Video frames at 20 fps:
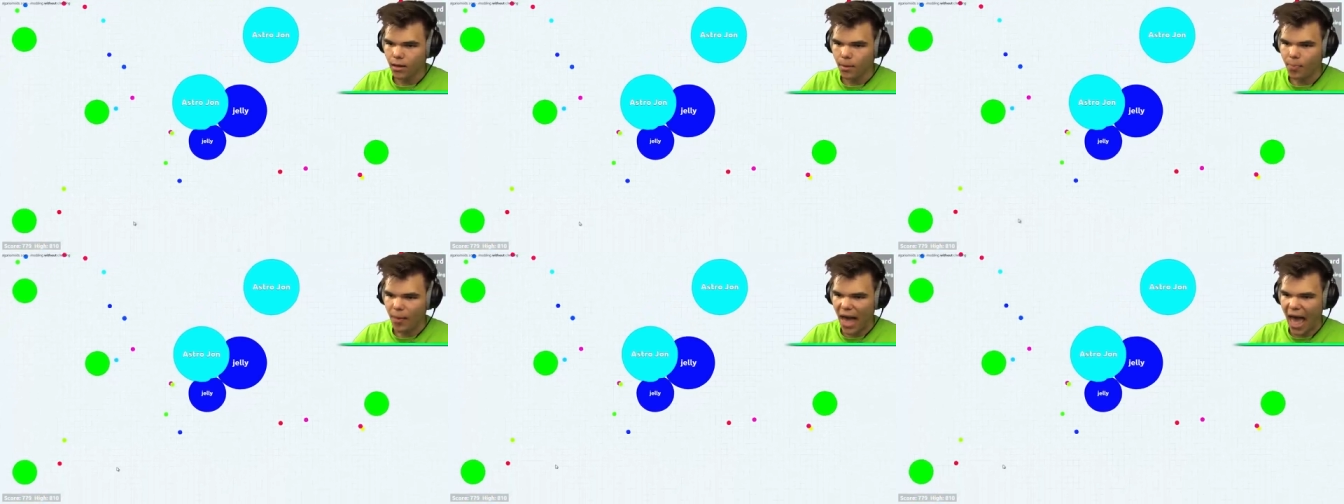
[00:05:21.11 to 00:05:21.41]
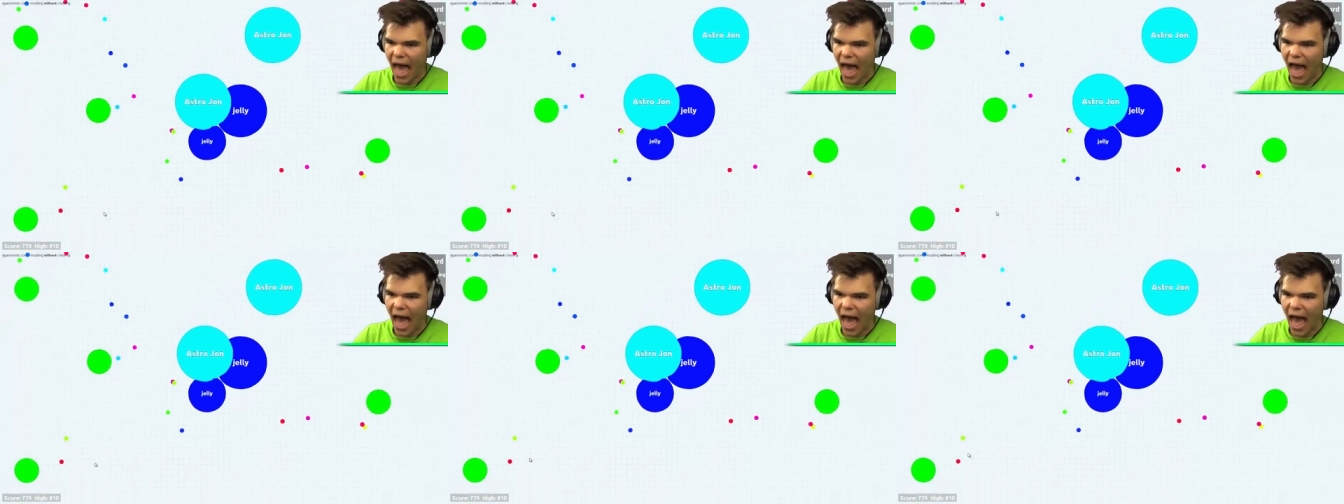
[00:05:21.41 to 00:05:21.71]

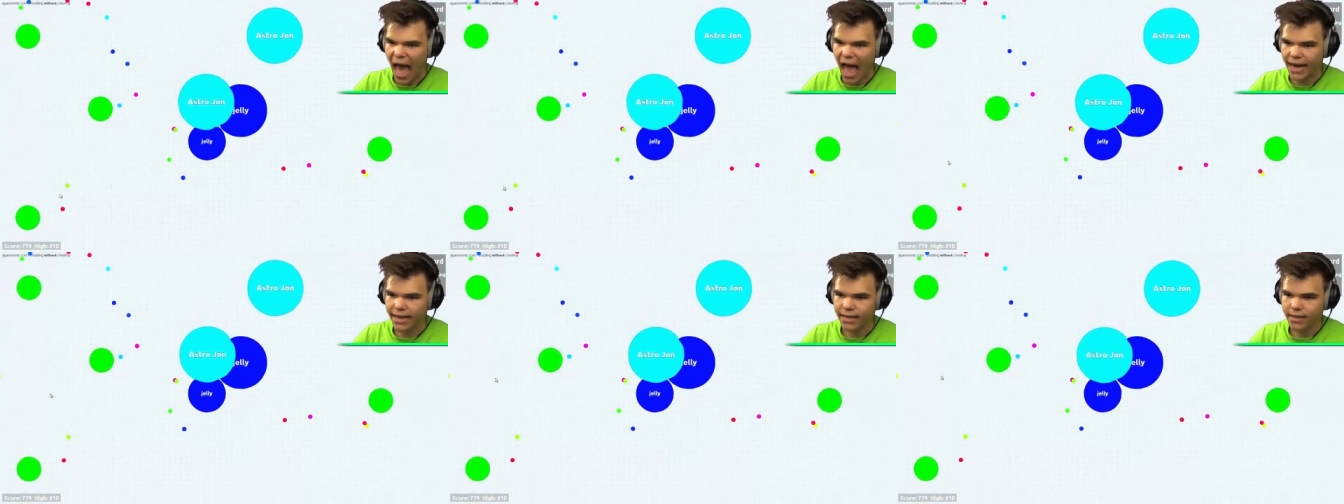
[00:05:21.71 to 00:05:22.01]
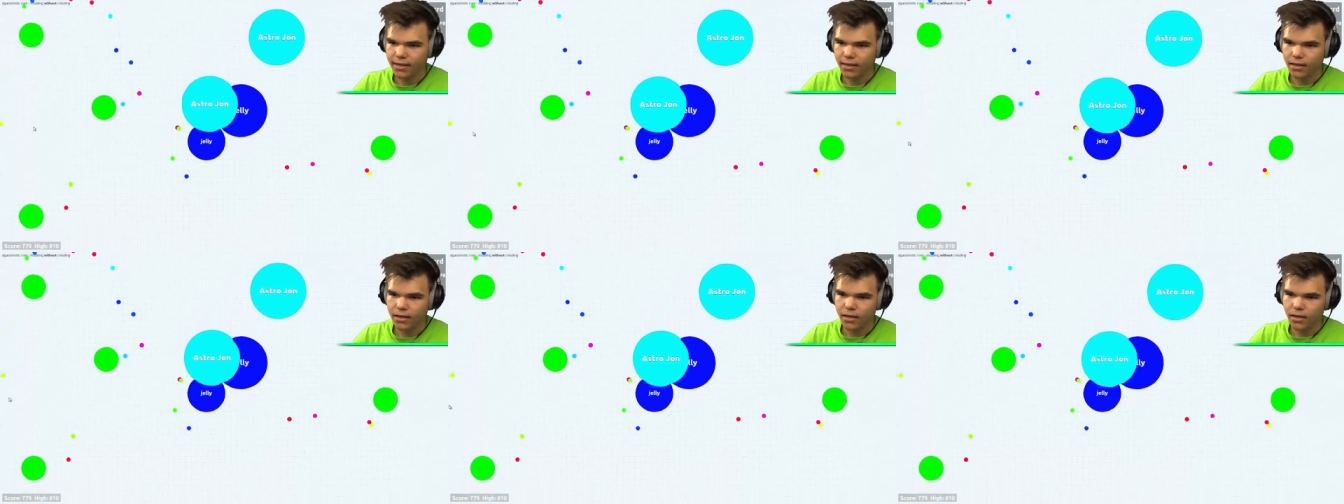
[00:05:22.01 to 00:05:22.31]

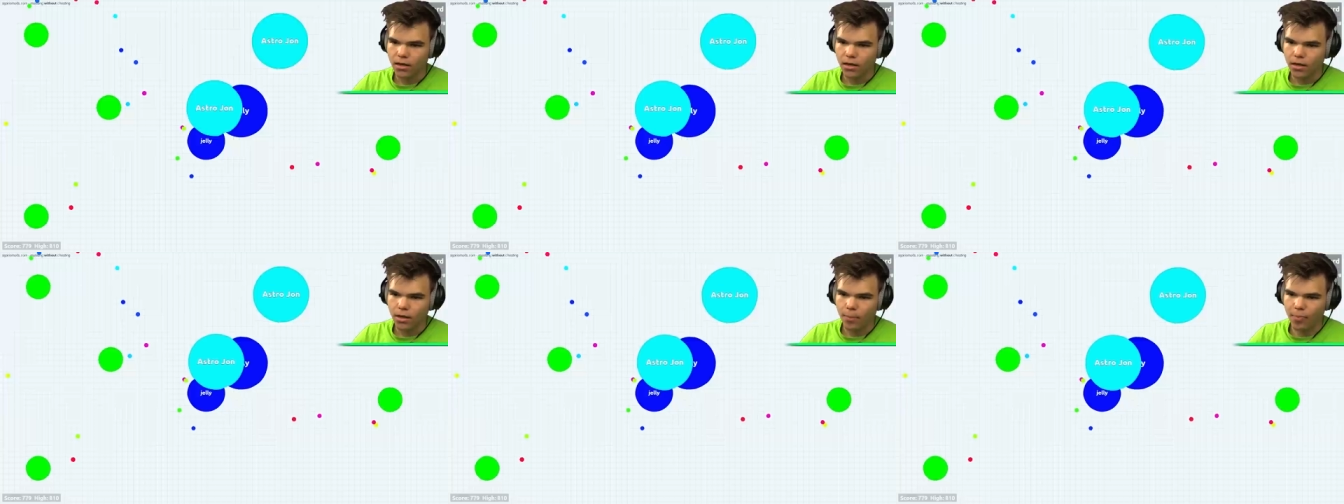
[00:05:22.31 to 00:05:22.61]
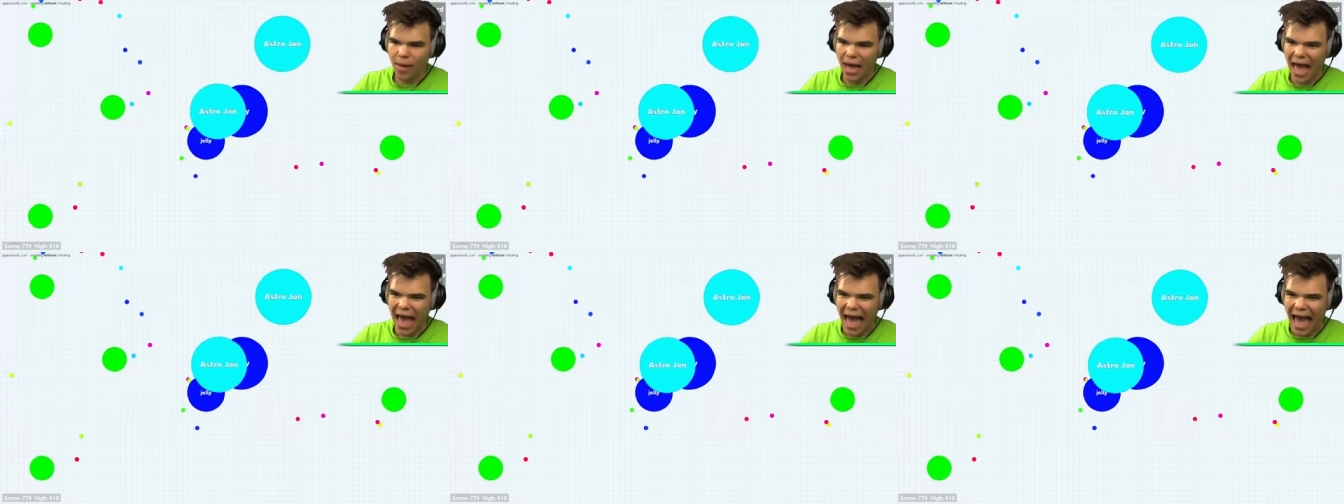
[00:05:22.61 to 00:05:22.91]
Bad!
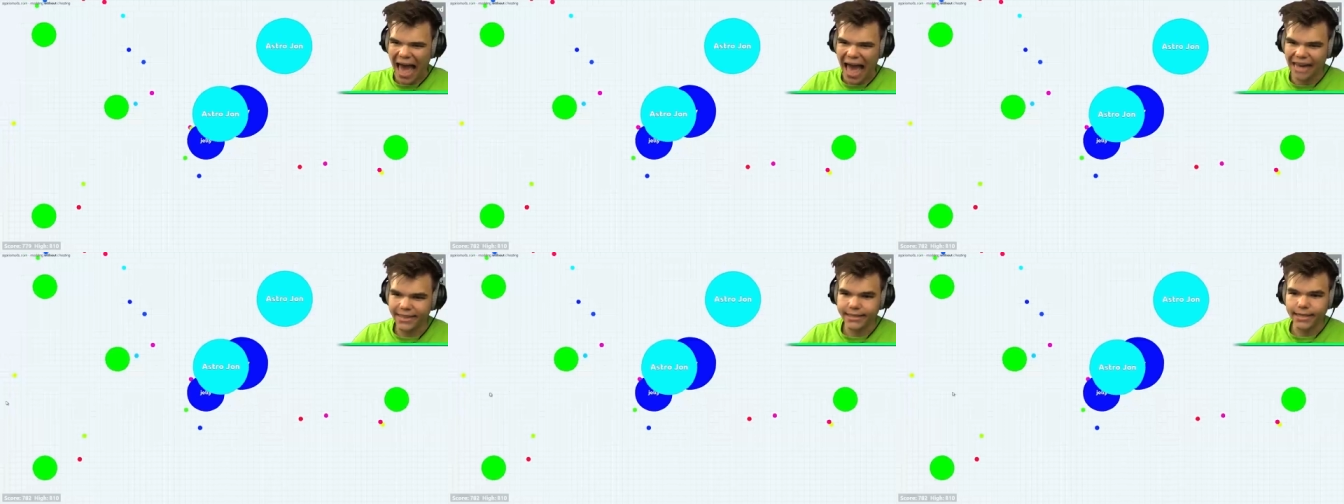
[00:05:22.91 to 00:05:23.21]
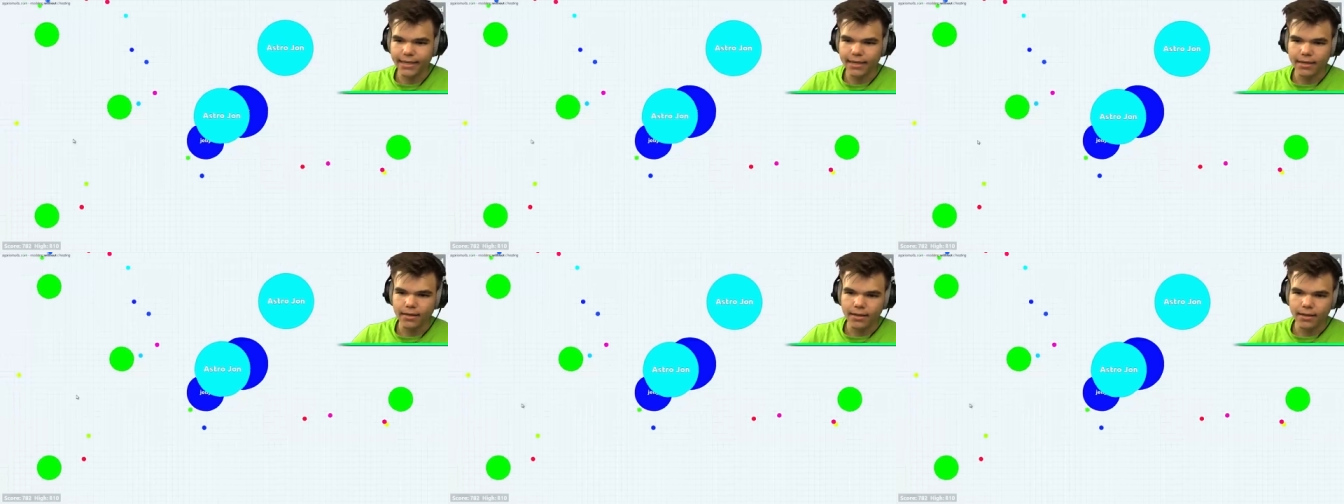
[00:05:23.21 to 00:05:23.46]
Bad!